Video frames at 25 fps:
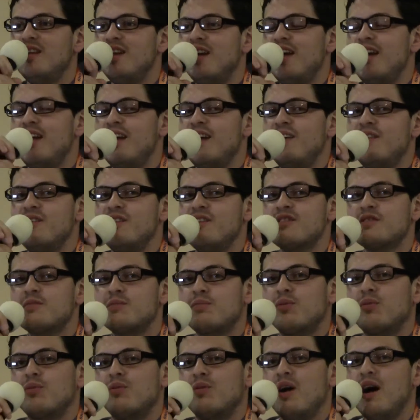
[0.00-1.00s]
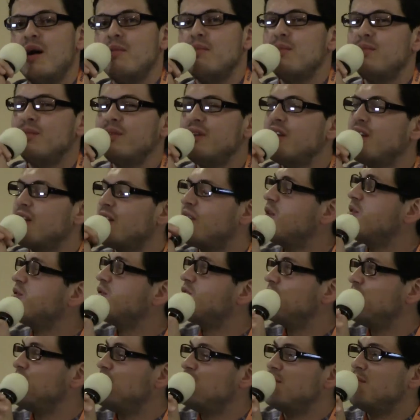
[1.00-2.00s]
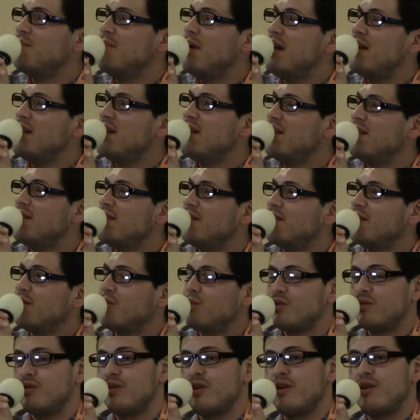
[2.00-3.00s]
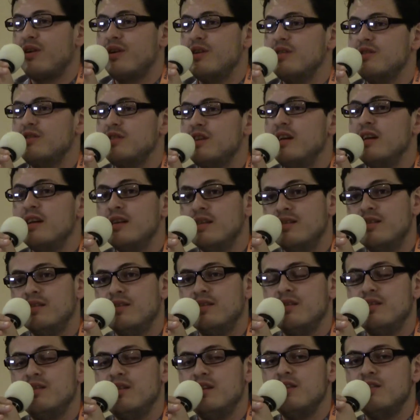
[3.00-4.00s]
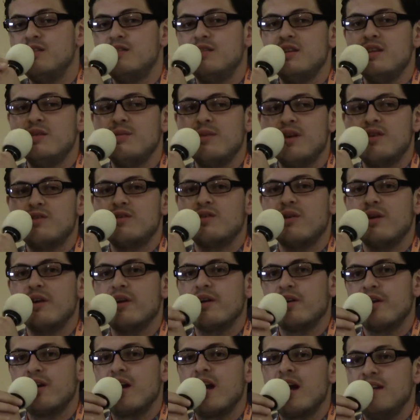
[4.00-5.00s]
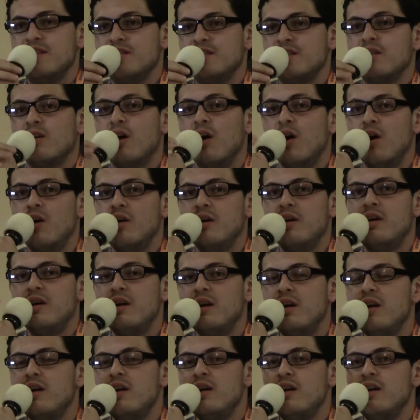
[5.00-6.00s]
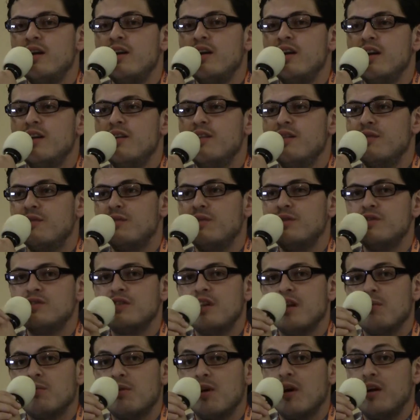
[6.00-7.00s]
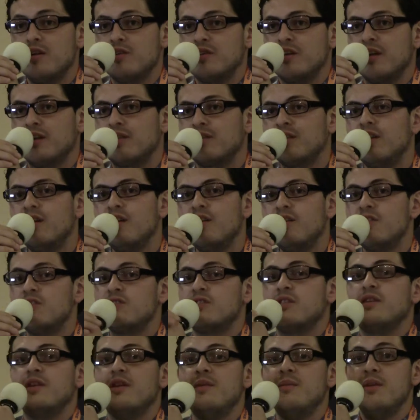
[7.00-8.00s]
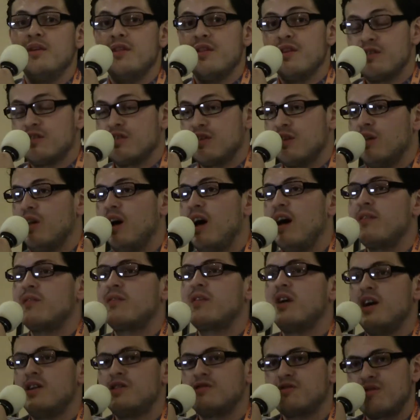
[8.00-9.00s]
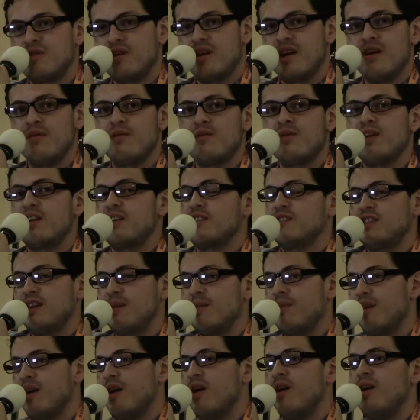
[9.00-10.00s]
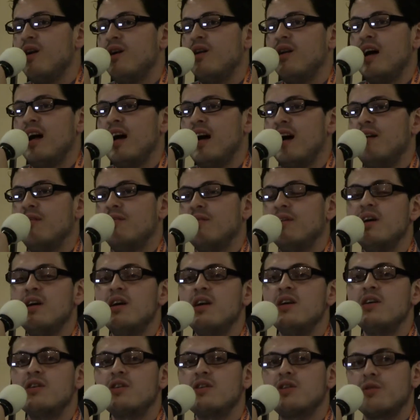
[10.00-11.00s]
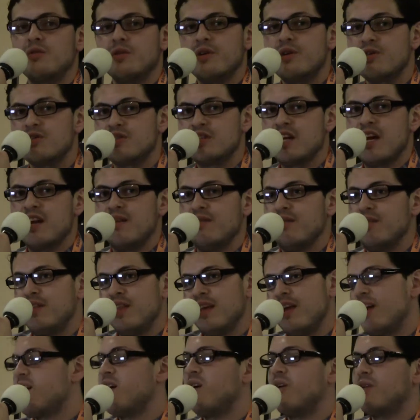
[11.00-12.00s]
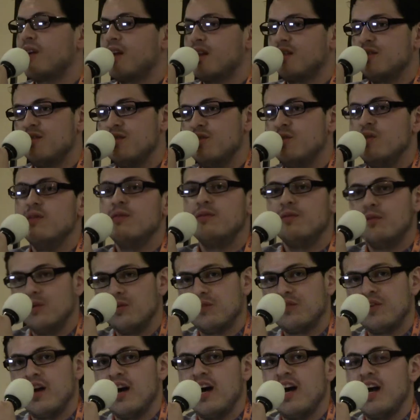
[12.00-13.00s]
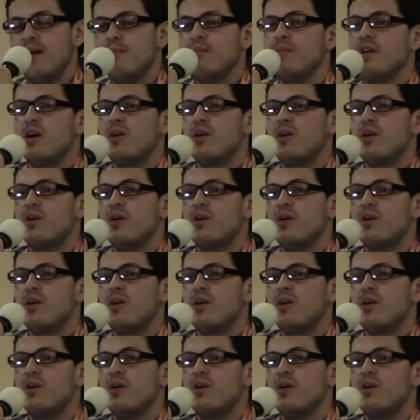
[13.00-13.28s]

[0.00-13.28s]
And there's probably close to as many libertarians in the DC metro area as there are in the Free State Project. There's a lot of concentrated effort, except they all have careers out of it. They all get to do it full time.